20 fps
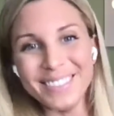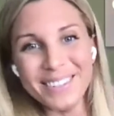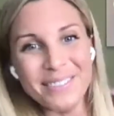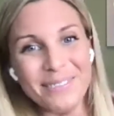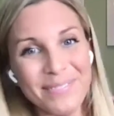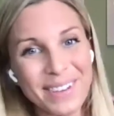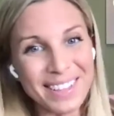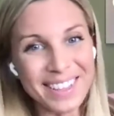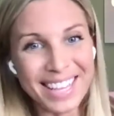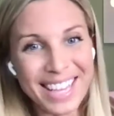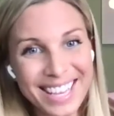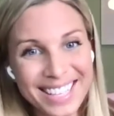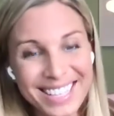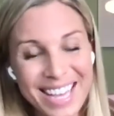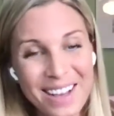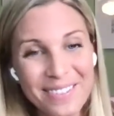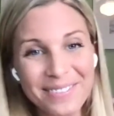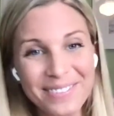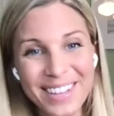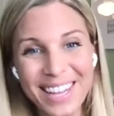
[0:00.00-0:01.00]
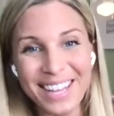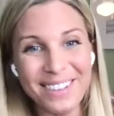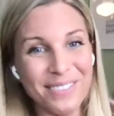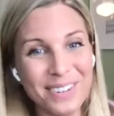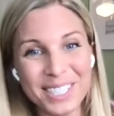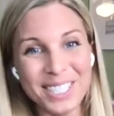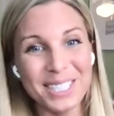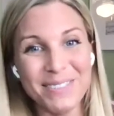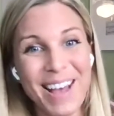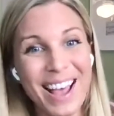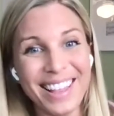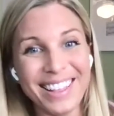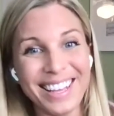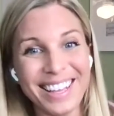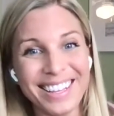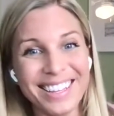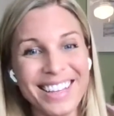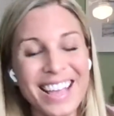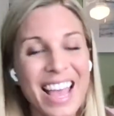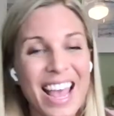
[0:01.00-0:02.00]
Pick the kids up and we're
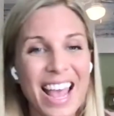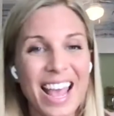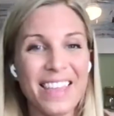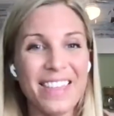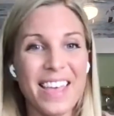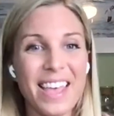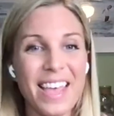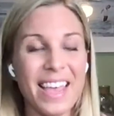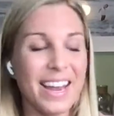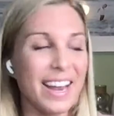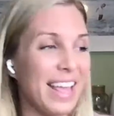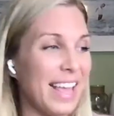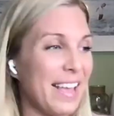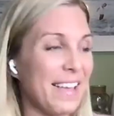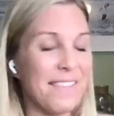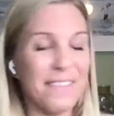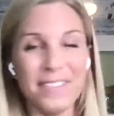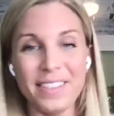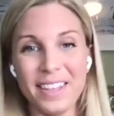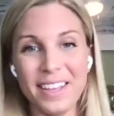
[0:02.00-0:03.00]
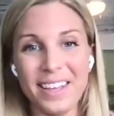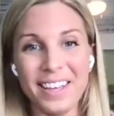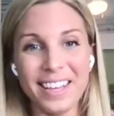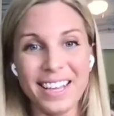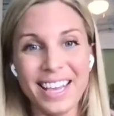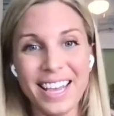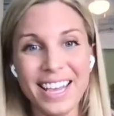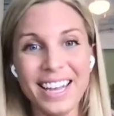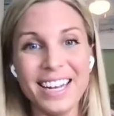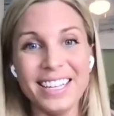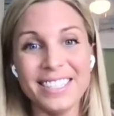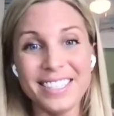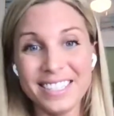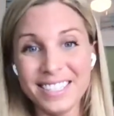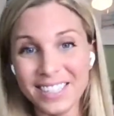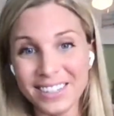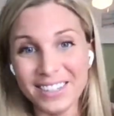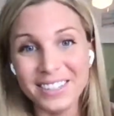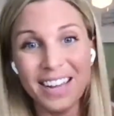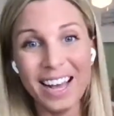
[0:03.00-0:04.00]
smiling. And then if the kid is
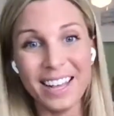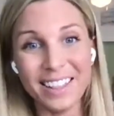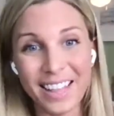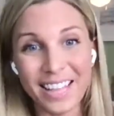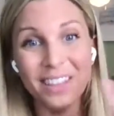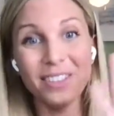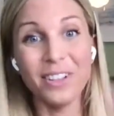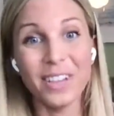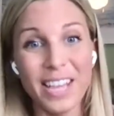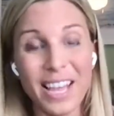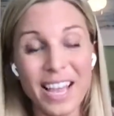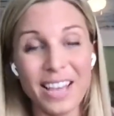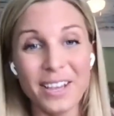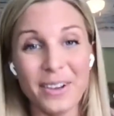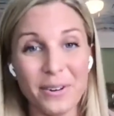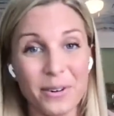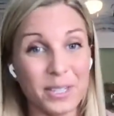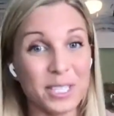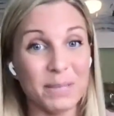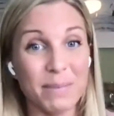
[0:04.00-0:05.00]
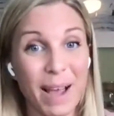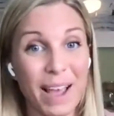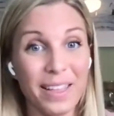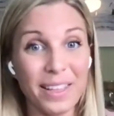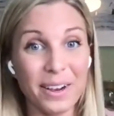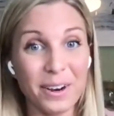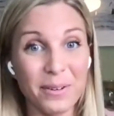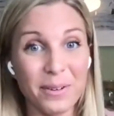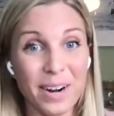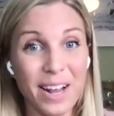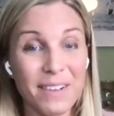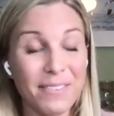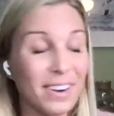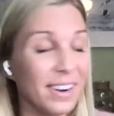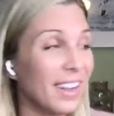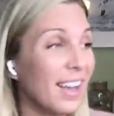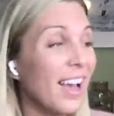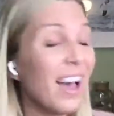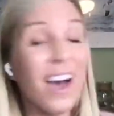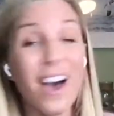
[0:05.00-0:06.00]
still not like looking at you or smiling or whatever,
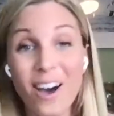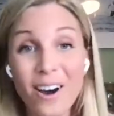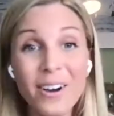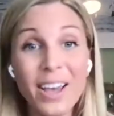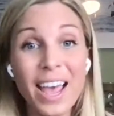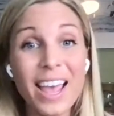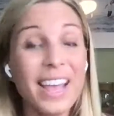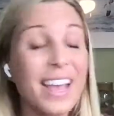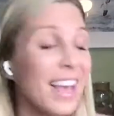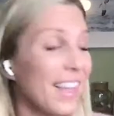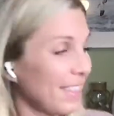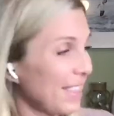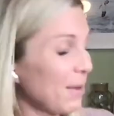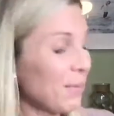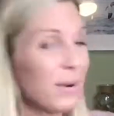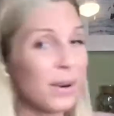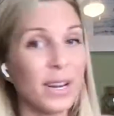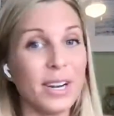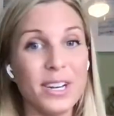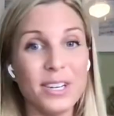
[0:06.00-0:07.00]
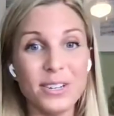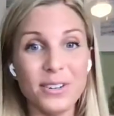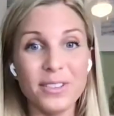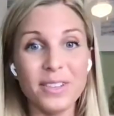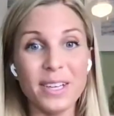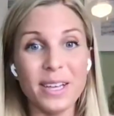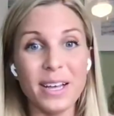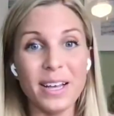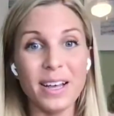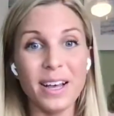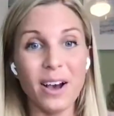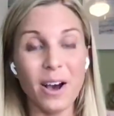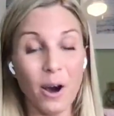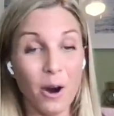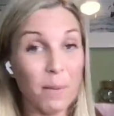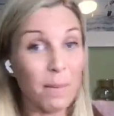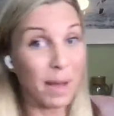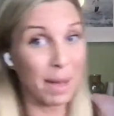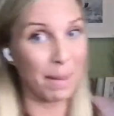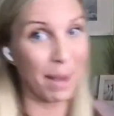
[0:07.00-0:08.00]
okay, then we're going to do the,
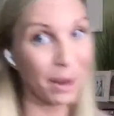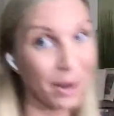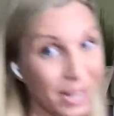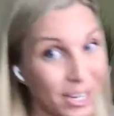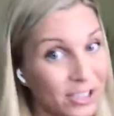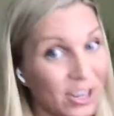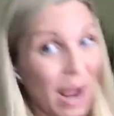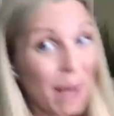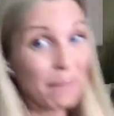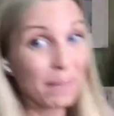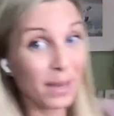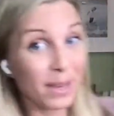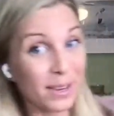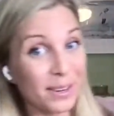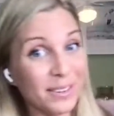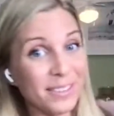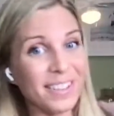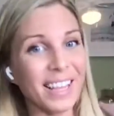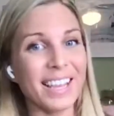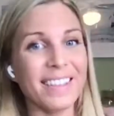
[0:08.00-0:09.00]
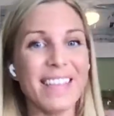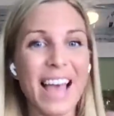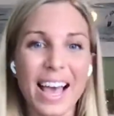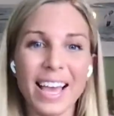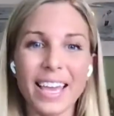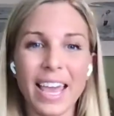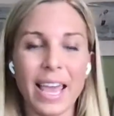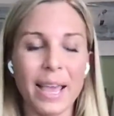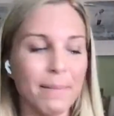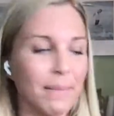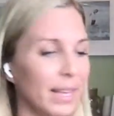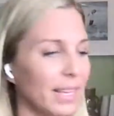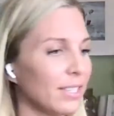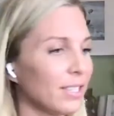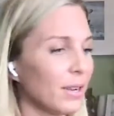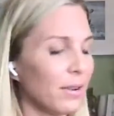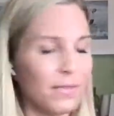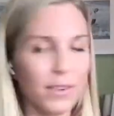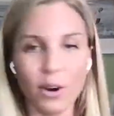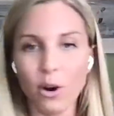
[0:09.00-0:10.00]
oh, am I going to drop you? Like that game. Like,
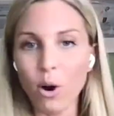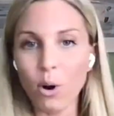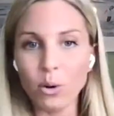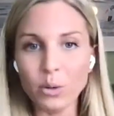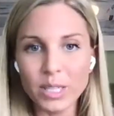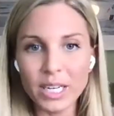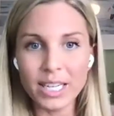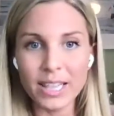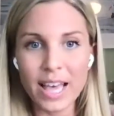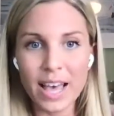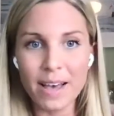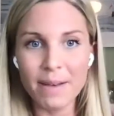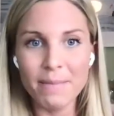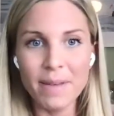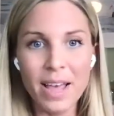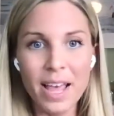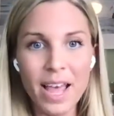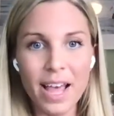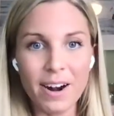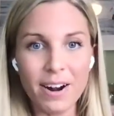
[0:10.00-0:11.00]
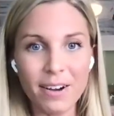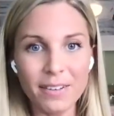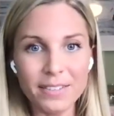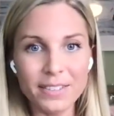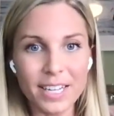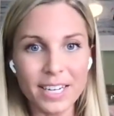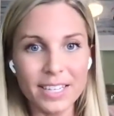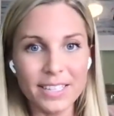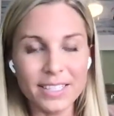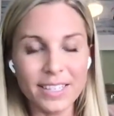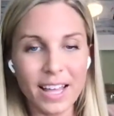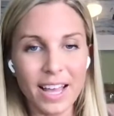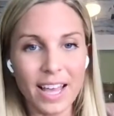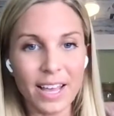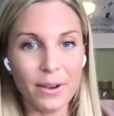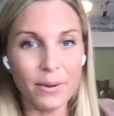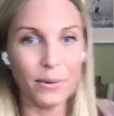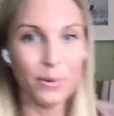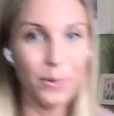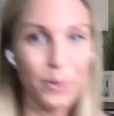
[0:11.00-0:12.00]
so if you're holding them and all of a sudden it's like,
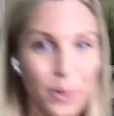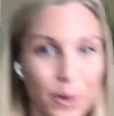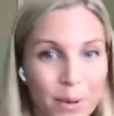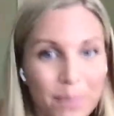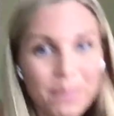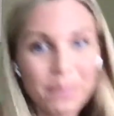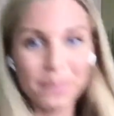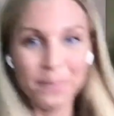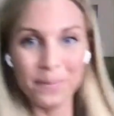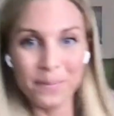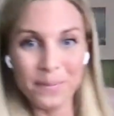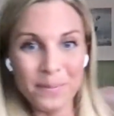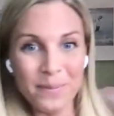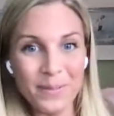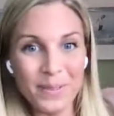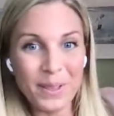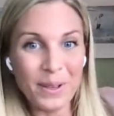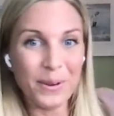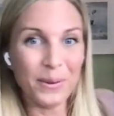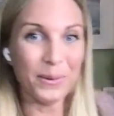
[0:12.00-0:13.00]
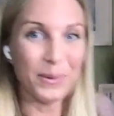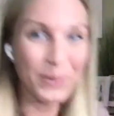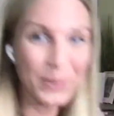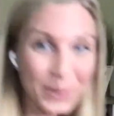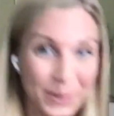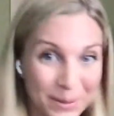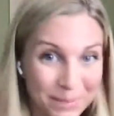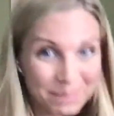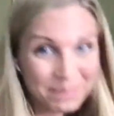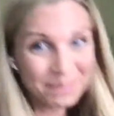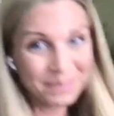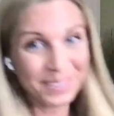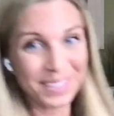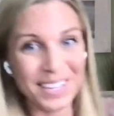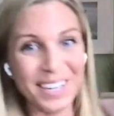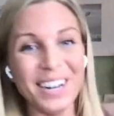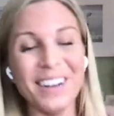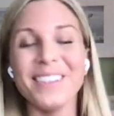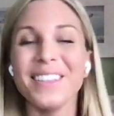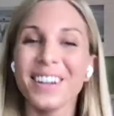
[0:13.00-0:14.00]
whoop, whoop,
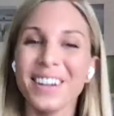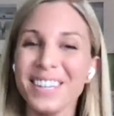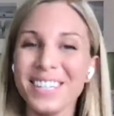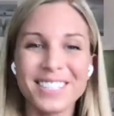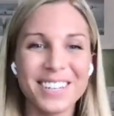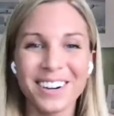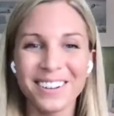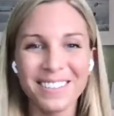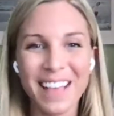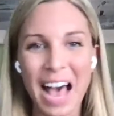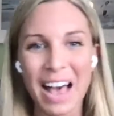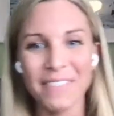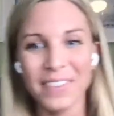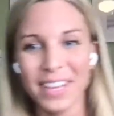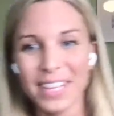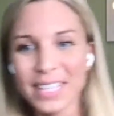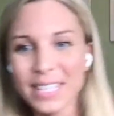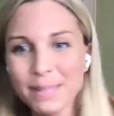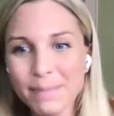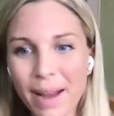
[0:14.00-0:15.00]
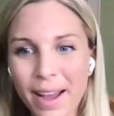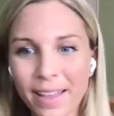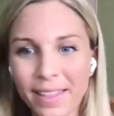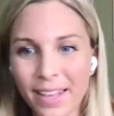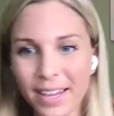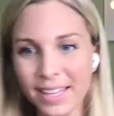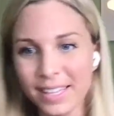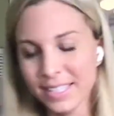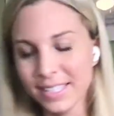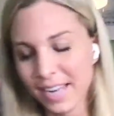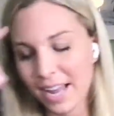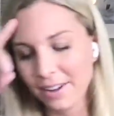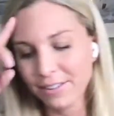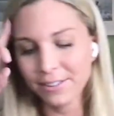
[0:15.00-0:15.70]
they're going to start laughing and smiling and stuff.